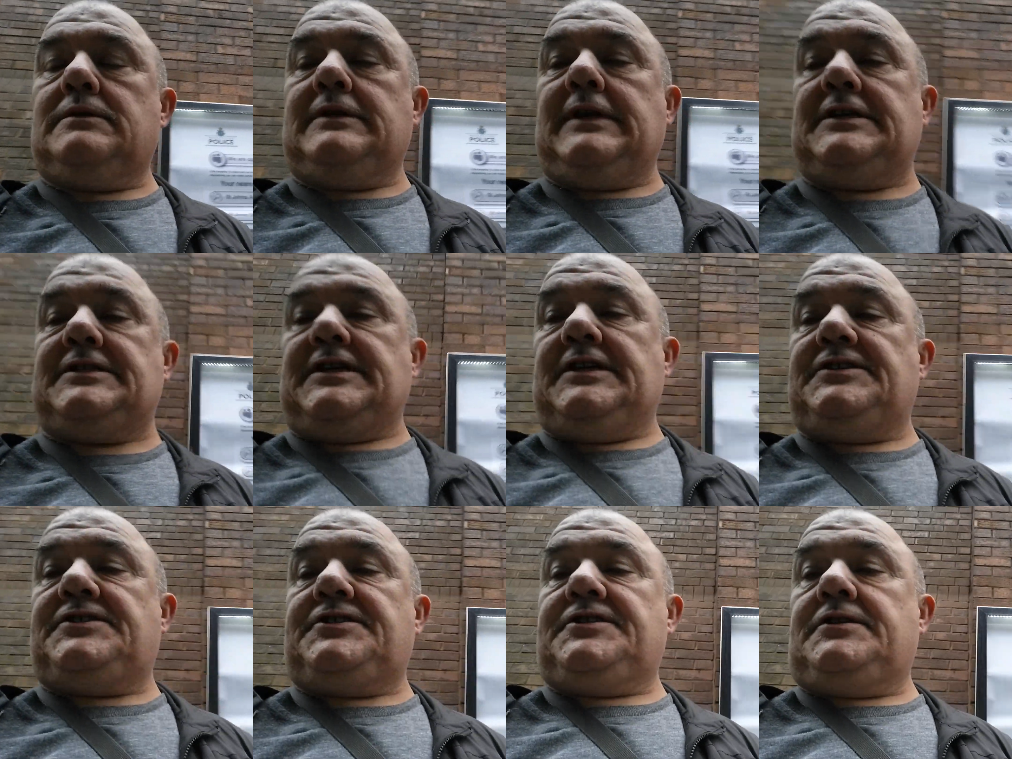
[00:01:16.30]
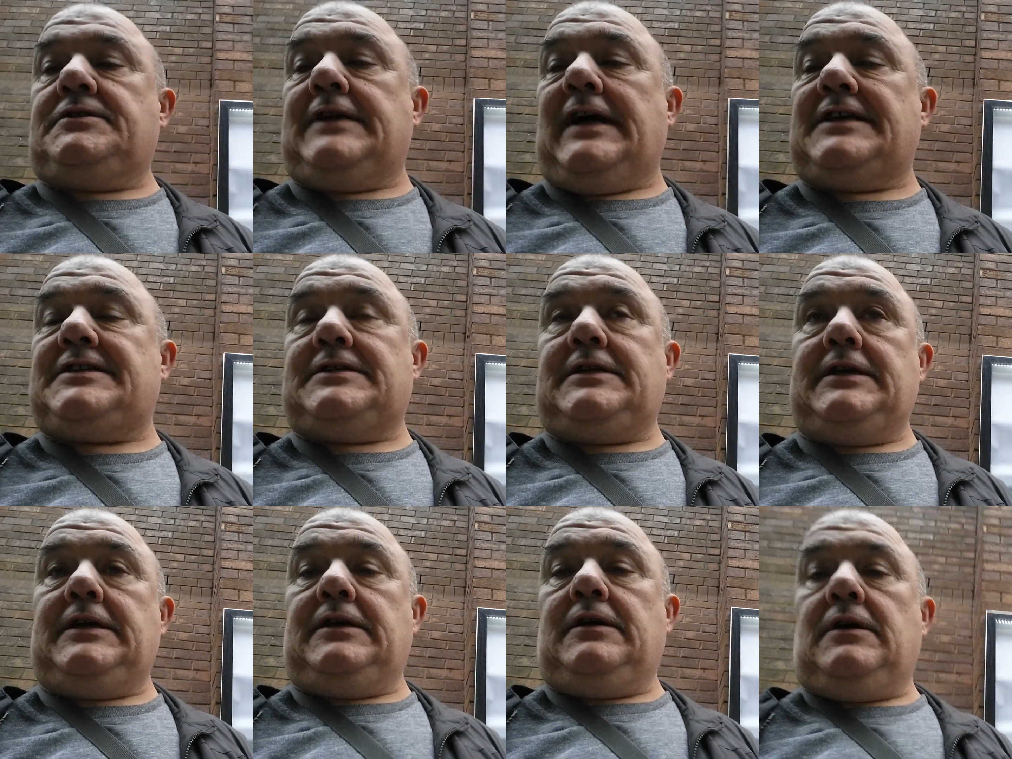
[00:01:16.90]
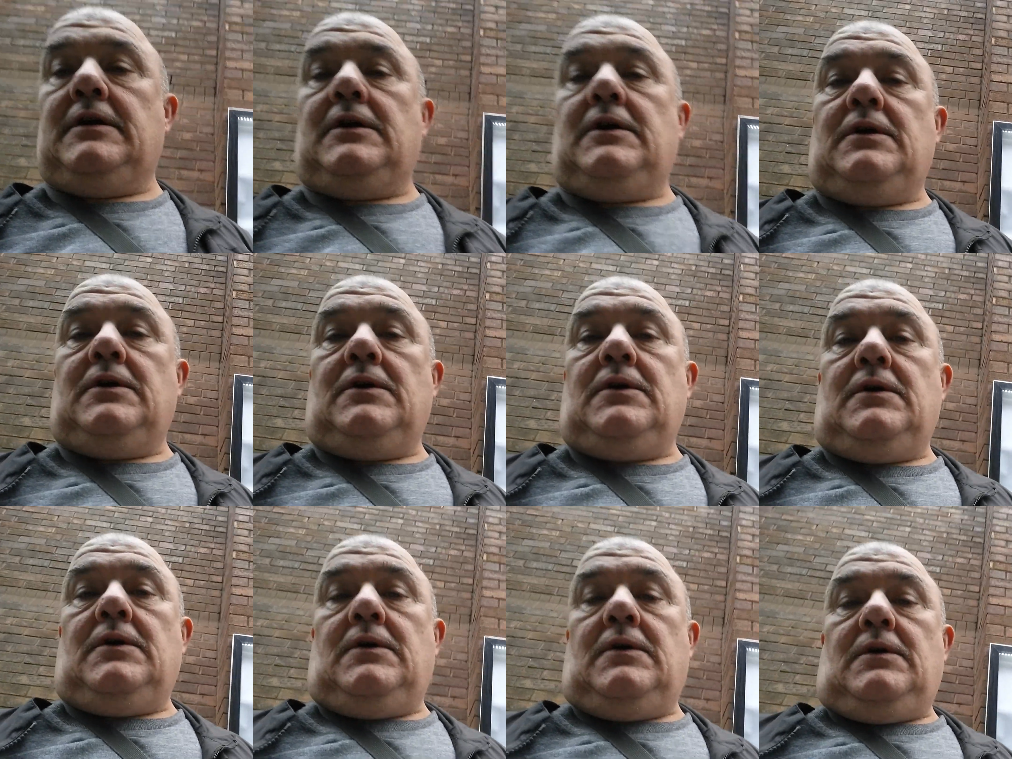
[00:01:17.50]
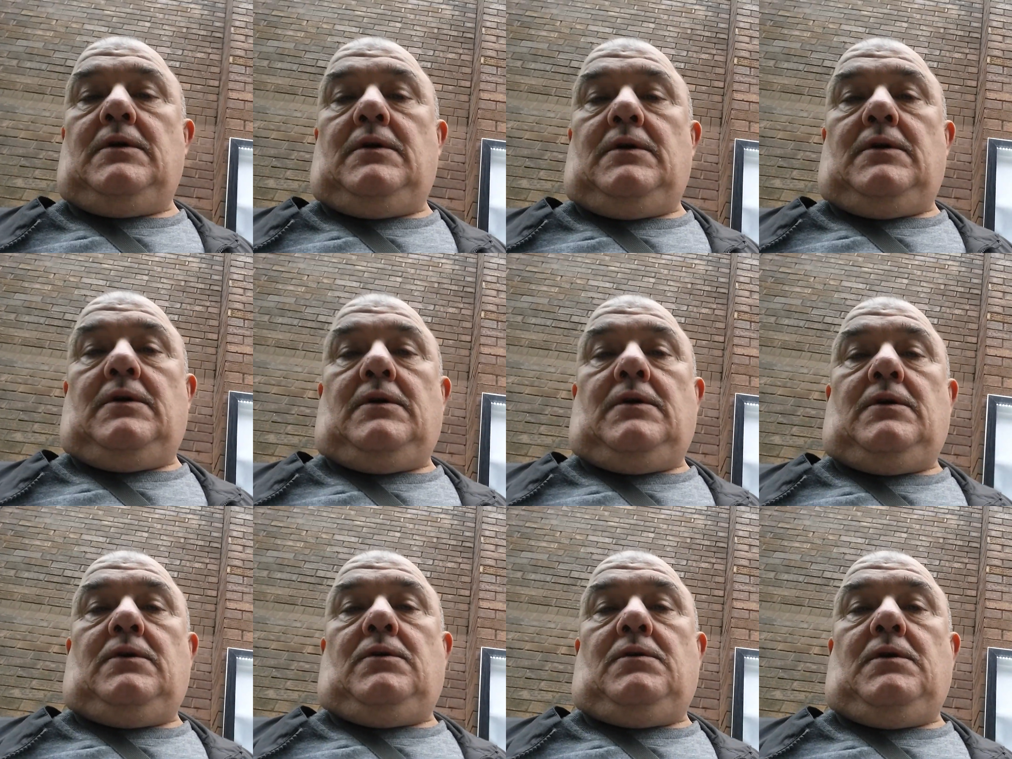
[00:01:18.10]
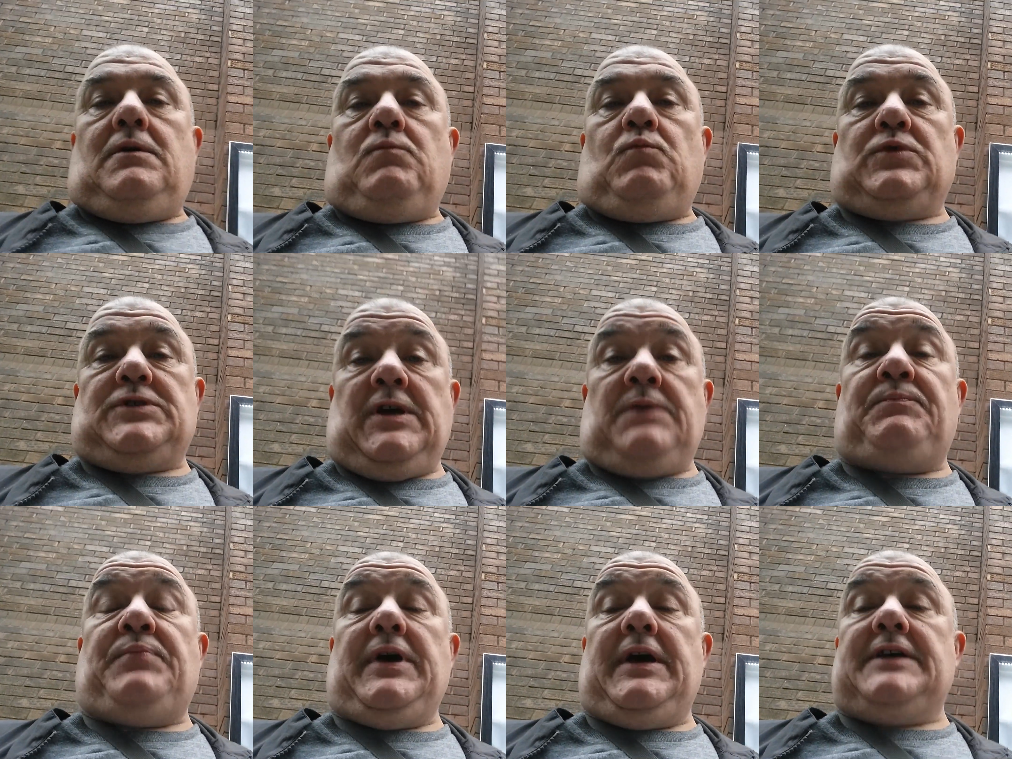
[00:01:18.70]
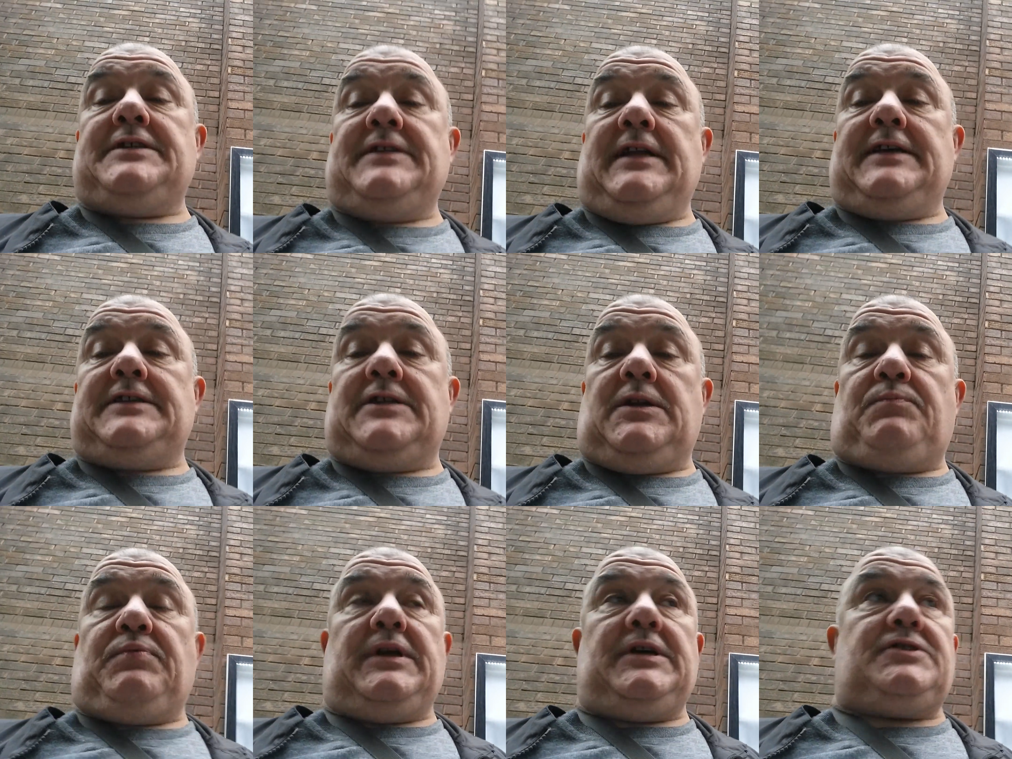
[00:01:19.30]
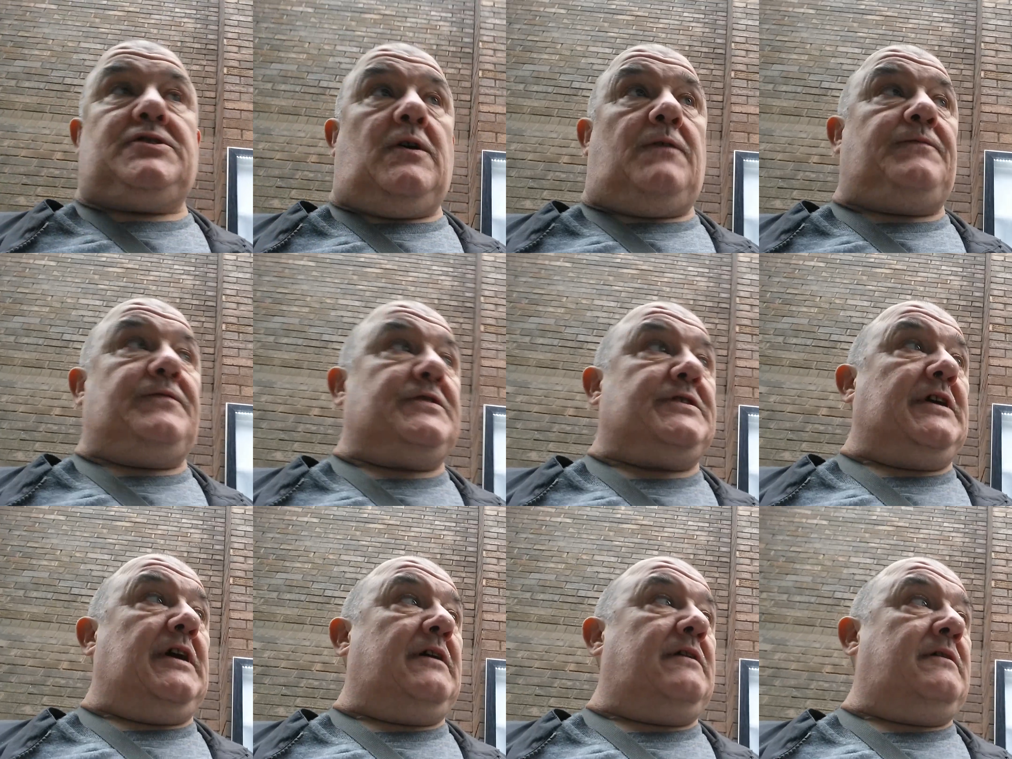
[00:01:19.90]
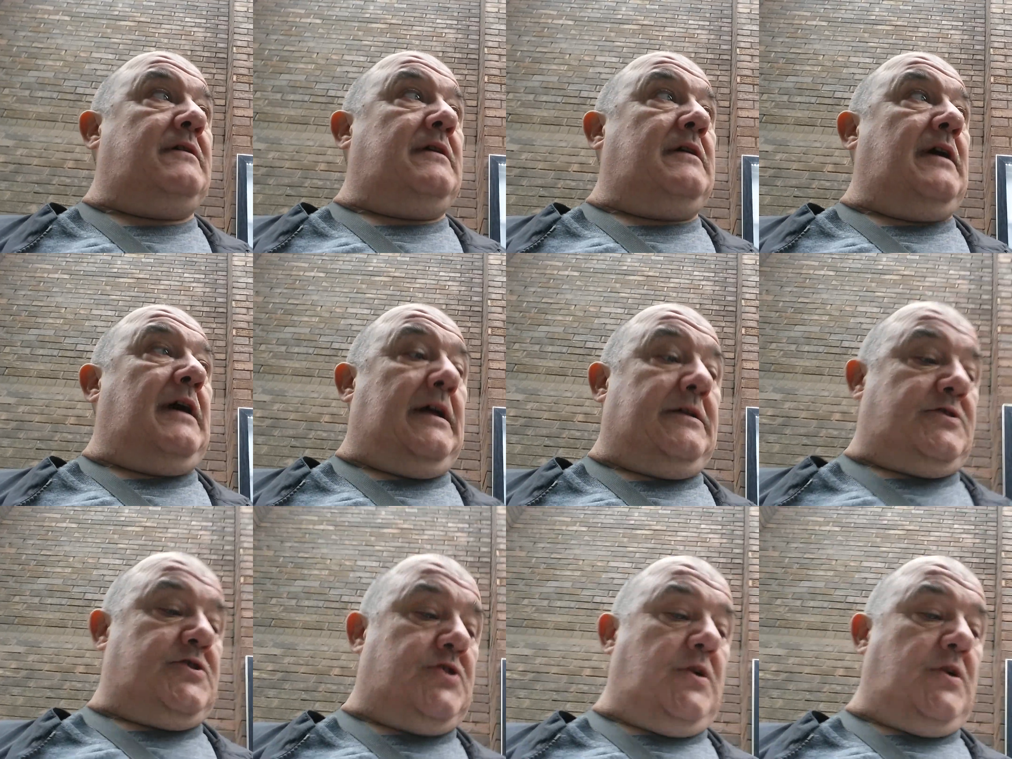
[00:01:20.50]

this incident actually was impersonating a police officer, and